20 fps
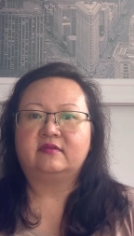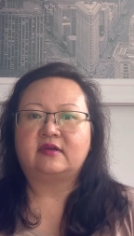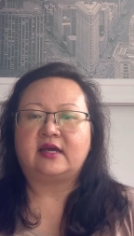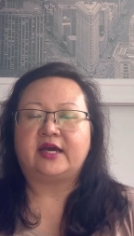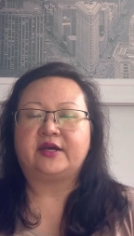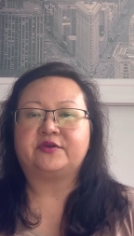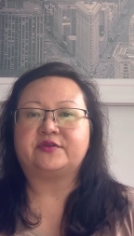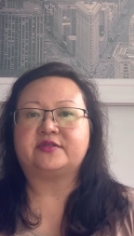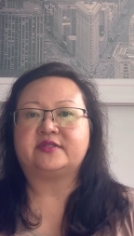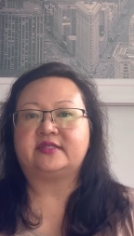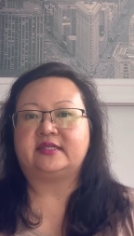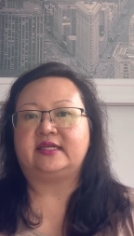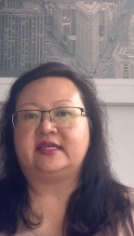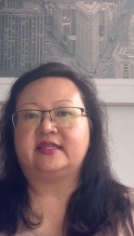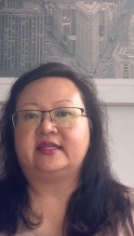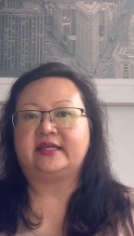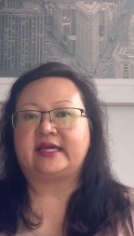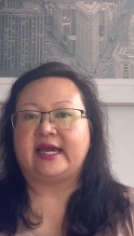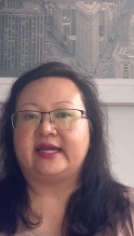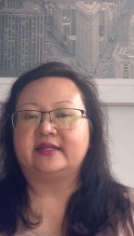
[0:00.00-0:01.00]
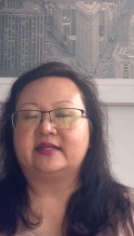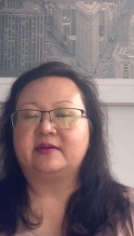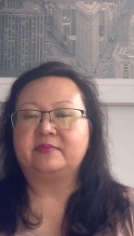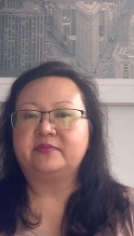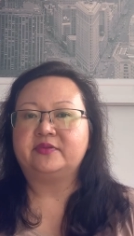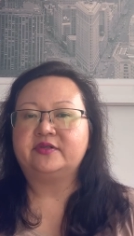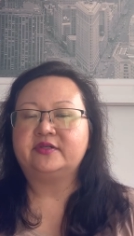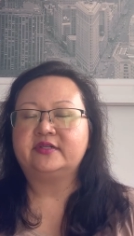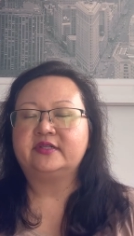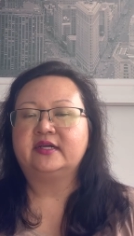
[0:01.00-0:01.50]
I could see the gate
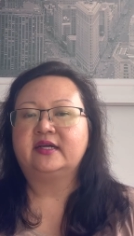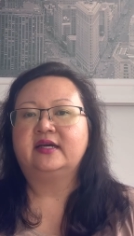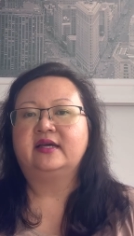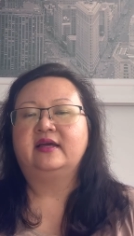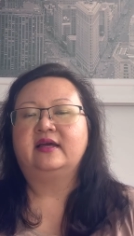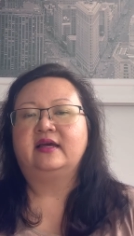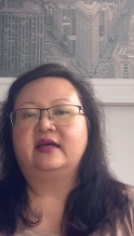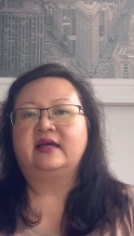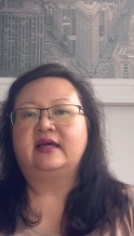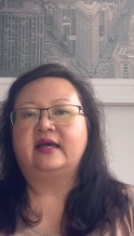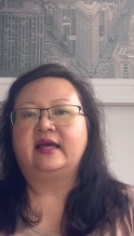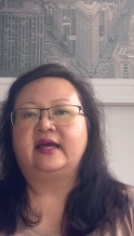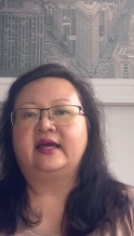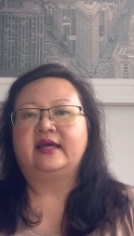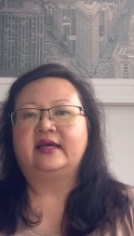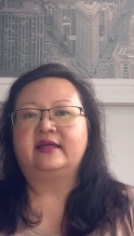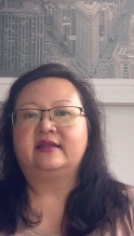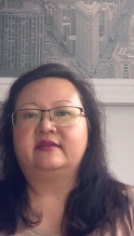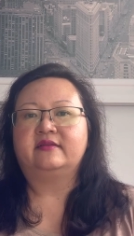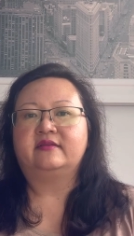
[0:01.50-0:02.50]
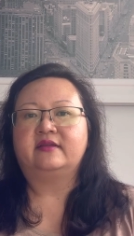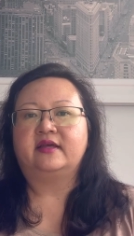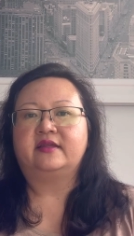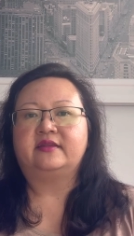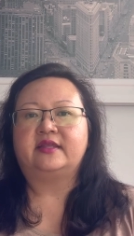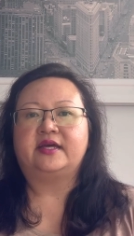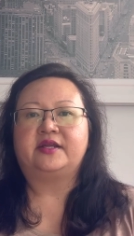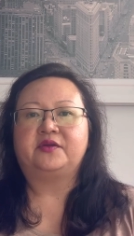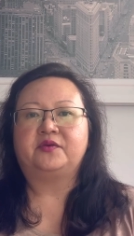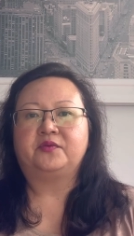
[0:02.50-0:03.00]
number and
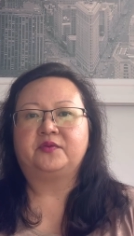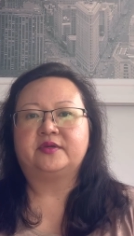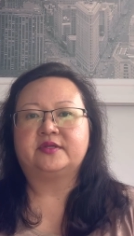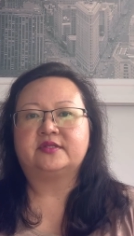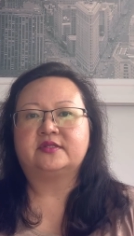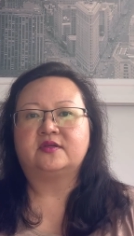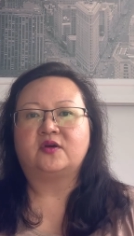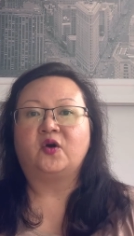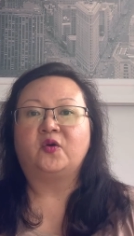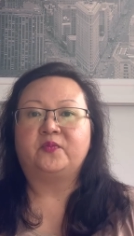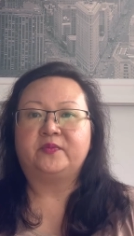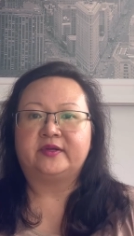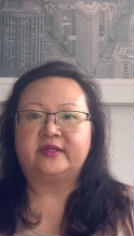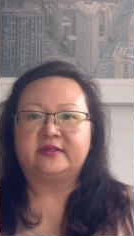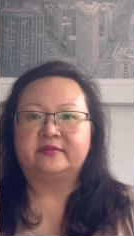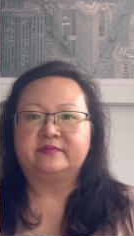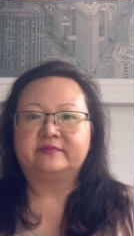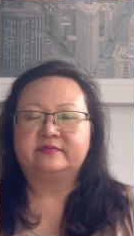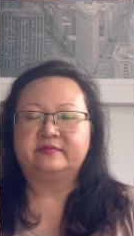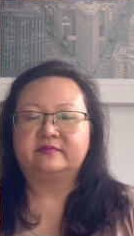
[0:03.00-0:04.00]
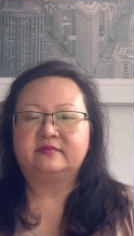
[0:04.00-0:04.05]
that it was open.